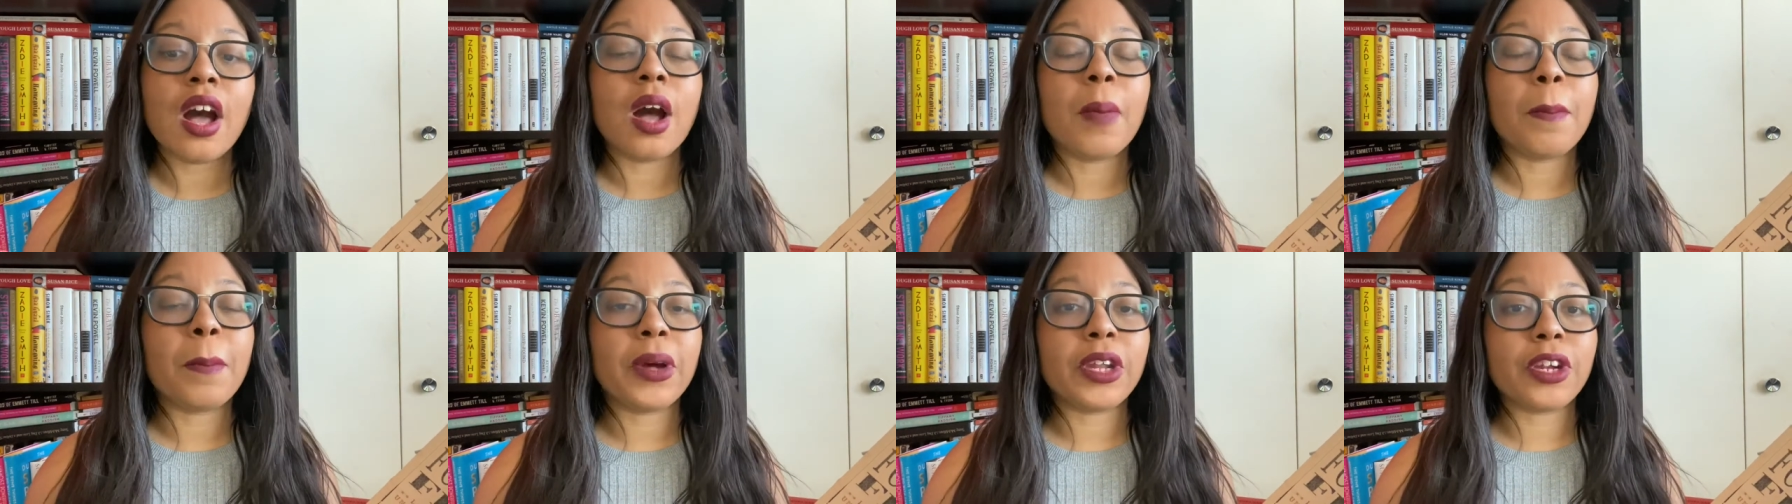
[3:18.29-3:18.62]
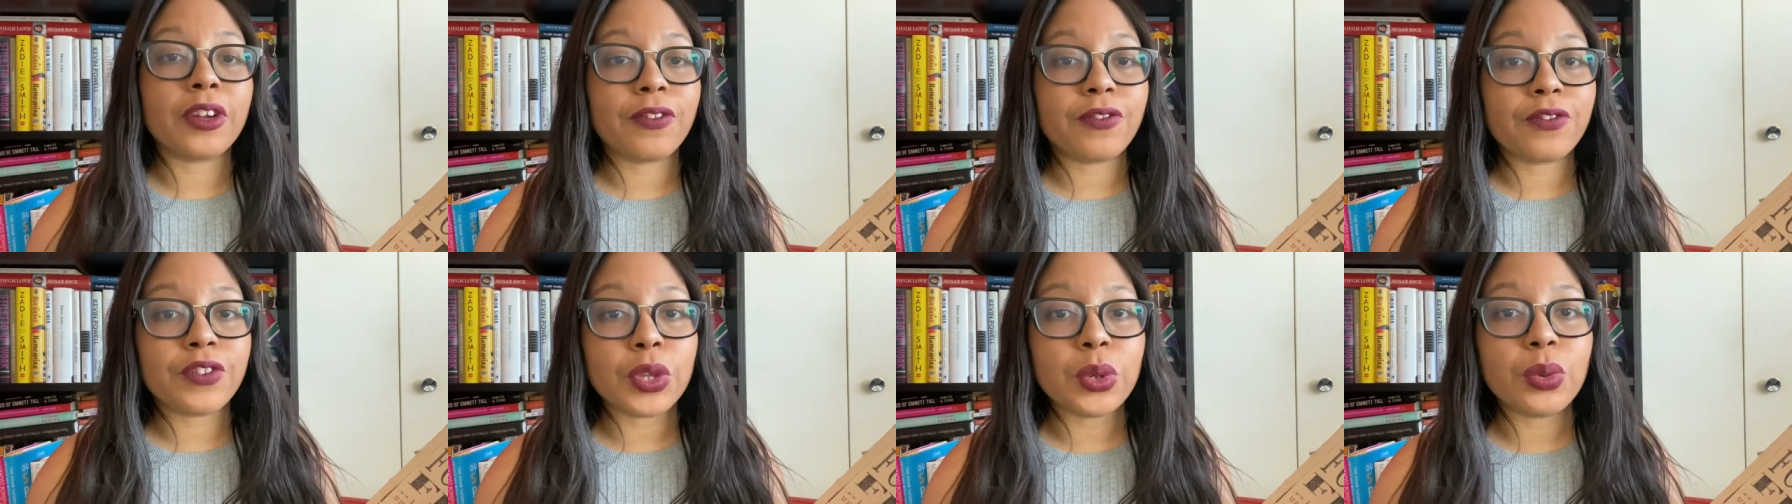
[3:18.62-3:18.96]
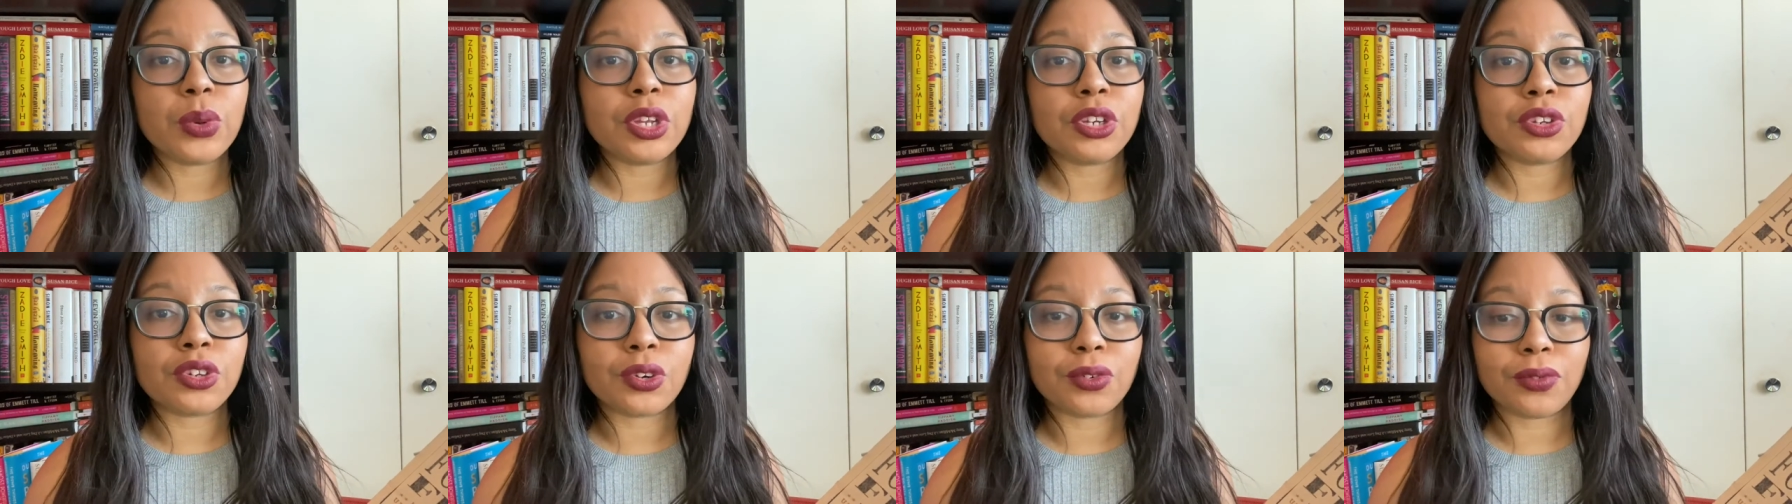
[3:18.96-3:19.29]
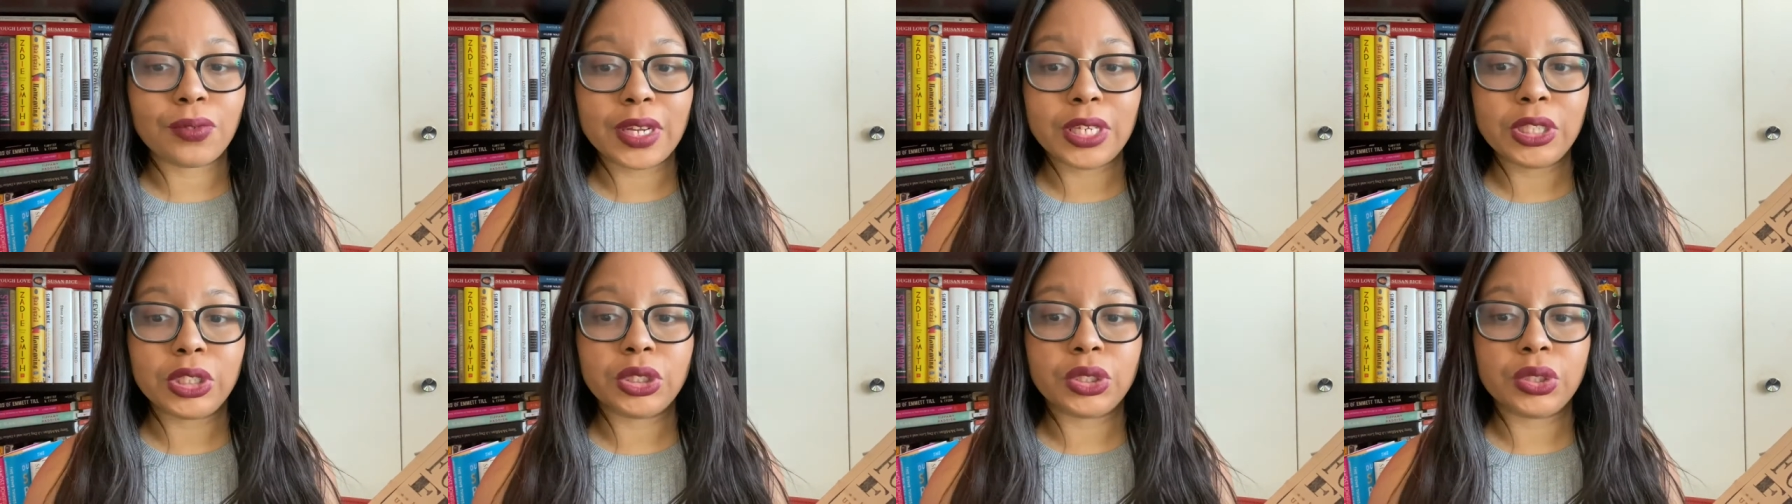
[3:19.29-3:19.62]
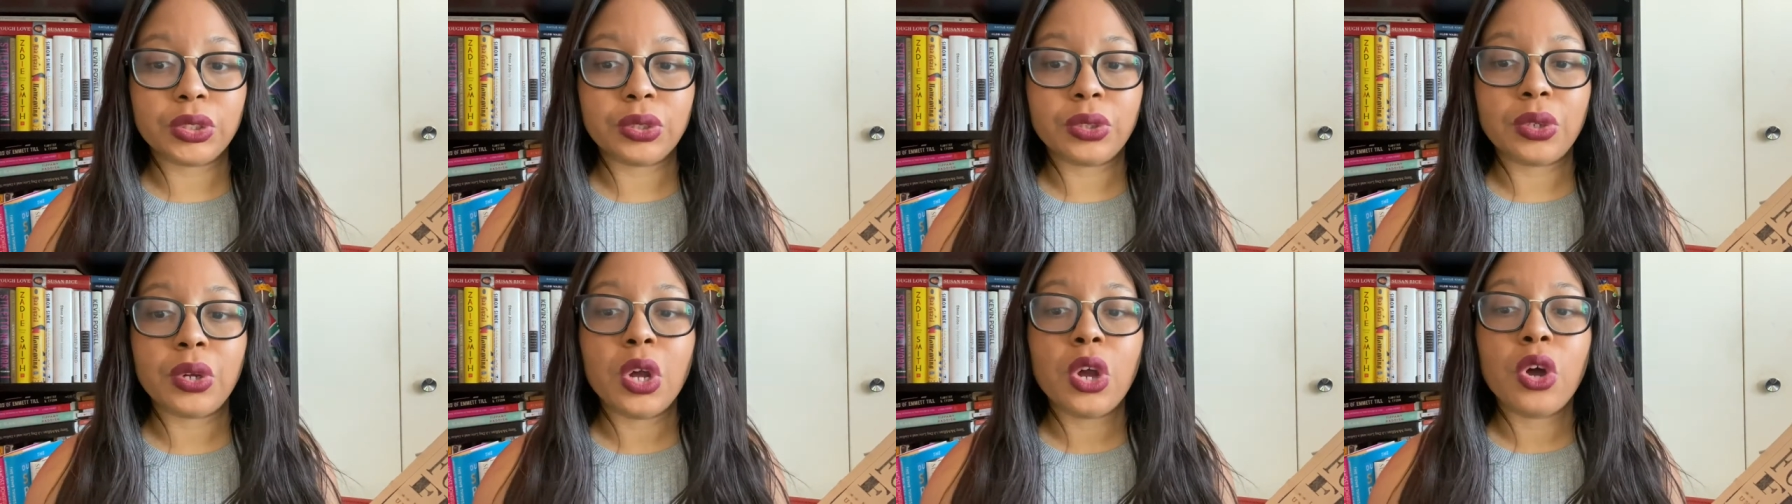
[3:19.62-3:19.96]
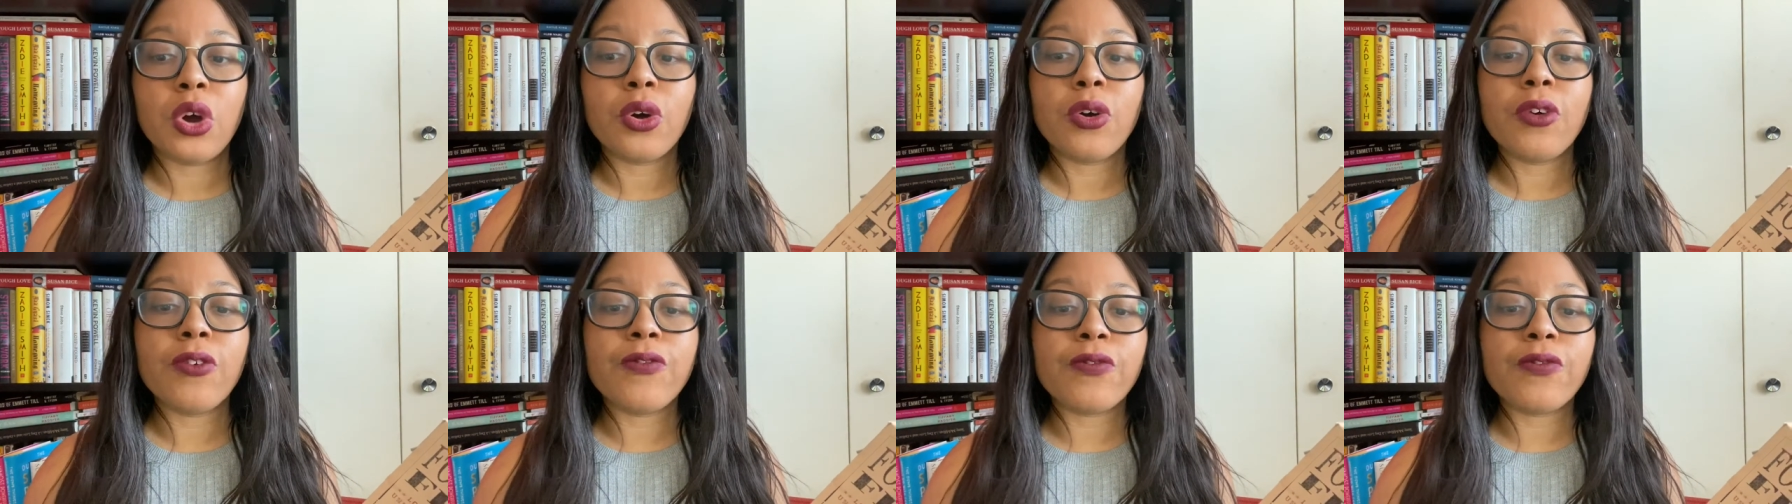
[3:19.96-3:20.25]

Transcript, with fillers: but a few interracial, who